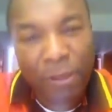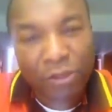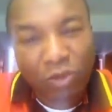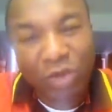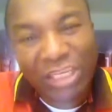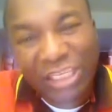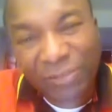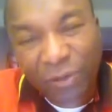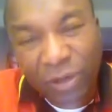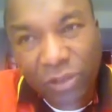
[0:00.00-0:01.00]
So it
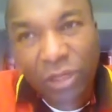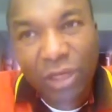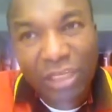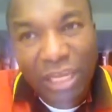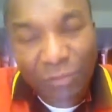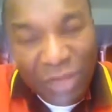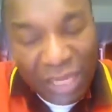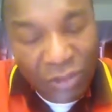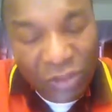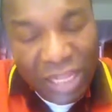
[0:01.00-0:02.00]
is because
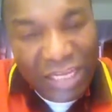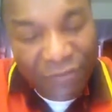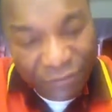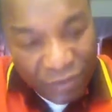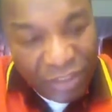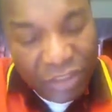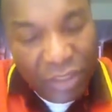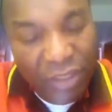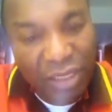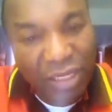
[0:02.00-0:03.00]
that just like the fish
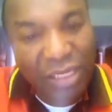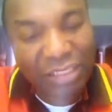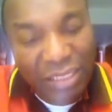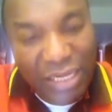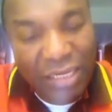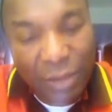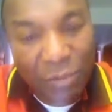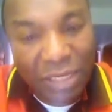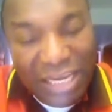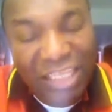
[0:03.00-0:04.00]

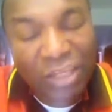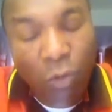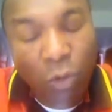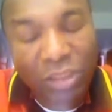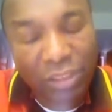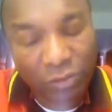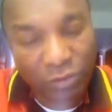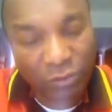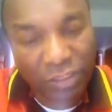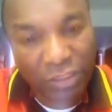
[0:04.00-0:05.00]
needs the water to
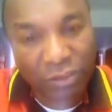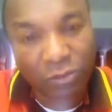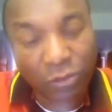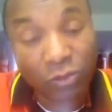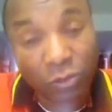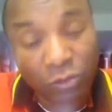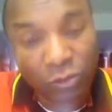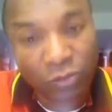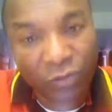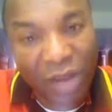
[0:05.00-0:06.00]

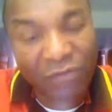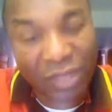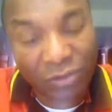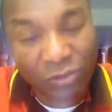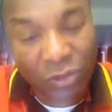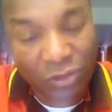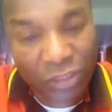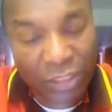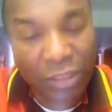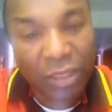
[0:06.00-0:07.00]
survive and to
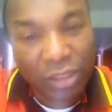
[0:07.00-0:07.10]
succeed.